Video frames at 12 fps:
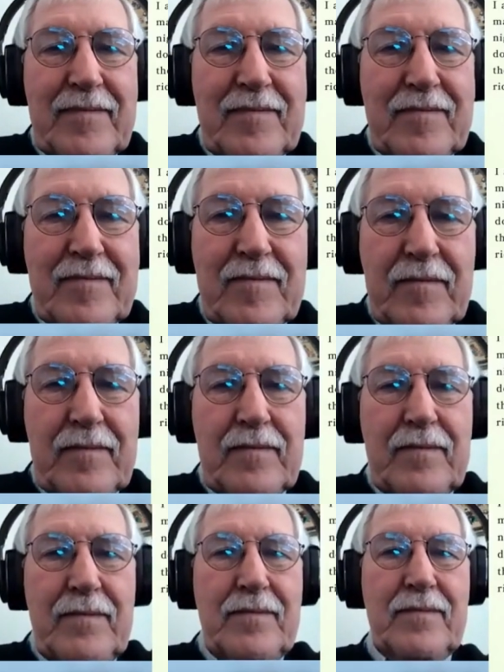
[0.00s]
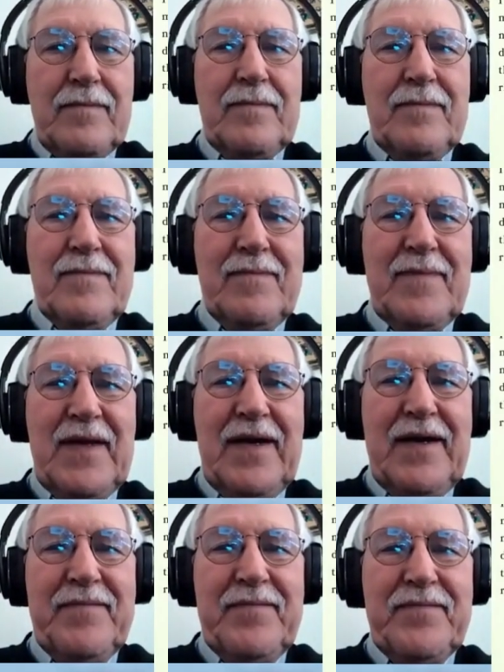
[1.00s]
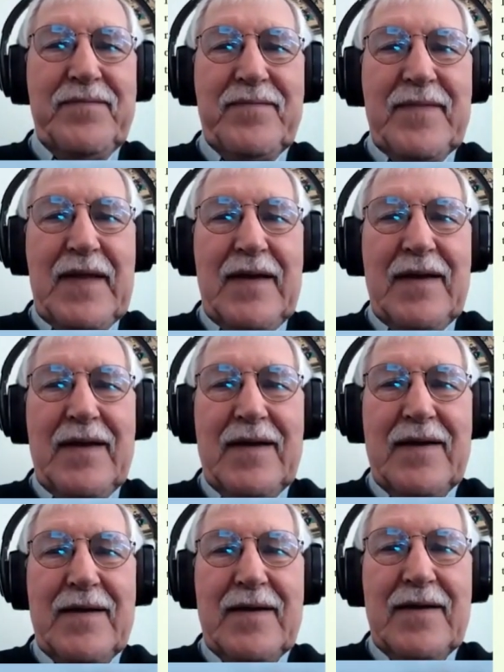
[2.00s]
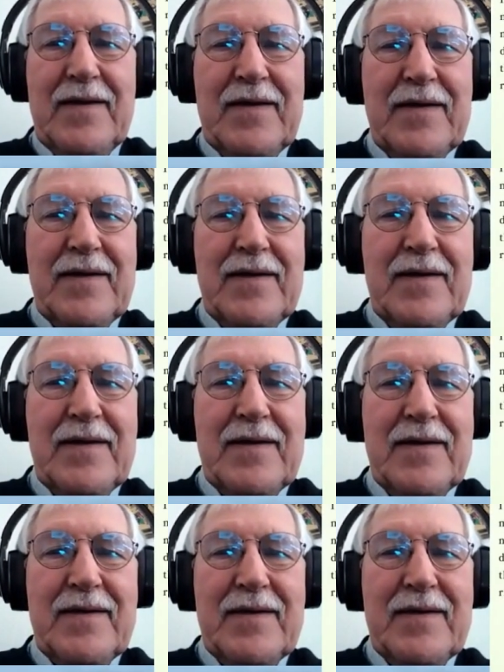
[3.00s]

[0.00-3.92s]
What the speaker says: This person isn't speaking.